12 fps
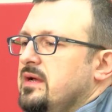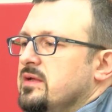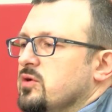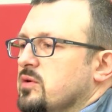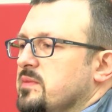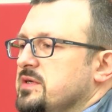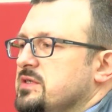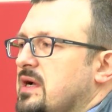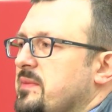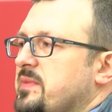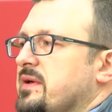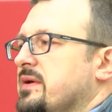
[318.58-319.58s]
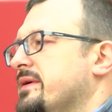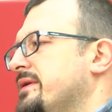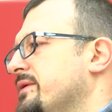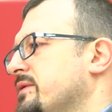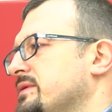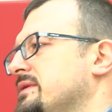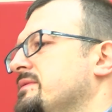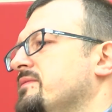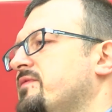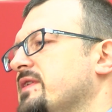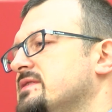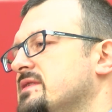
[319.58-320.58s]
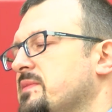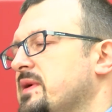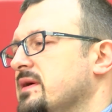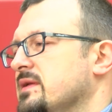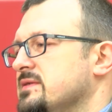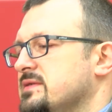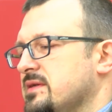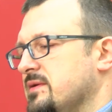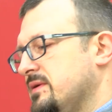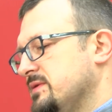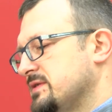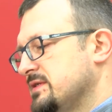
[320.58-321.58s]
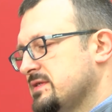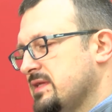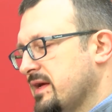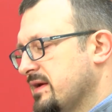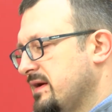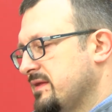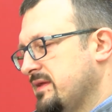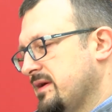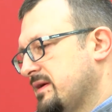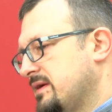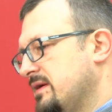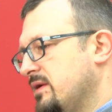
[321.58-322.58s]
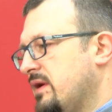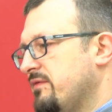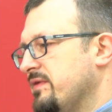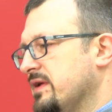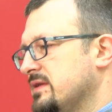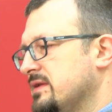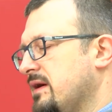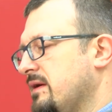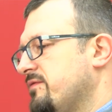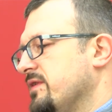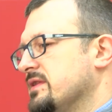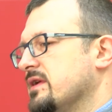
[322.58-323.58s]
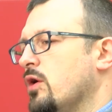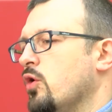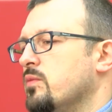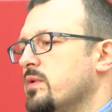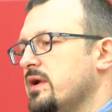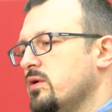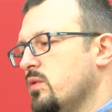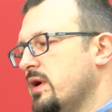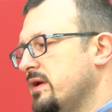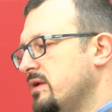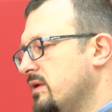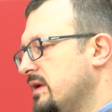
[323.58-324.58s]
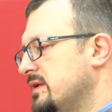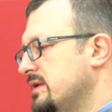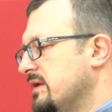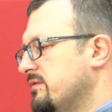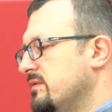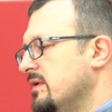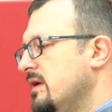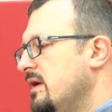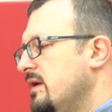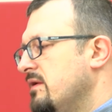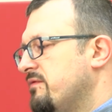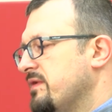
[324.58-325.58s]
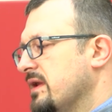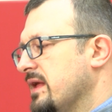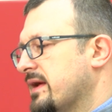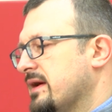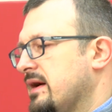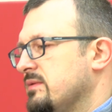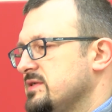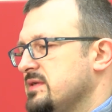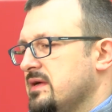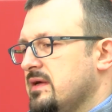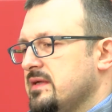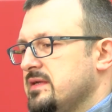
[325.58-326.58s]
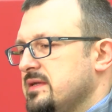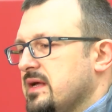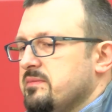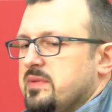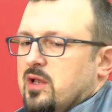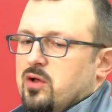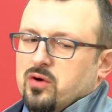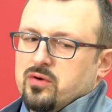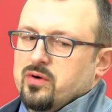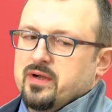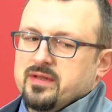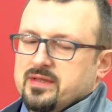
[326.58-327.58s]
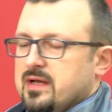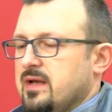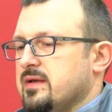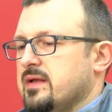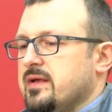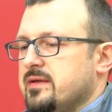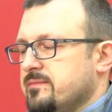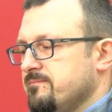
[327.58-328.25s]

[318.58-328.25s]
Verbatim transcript: took me shopping, you know, they fixed the meals, and it was just like I think, you know, I felt I felt at home right away. You know, I did not feel like I was not I did not belong or anything like that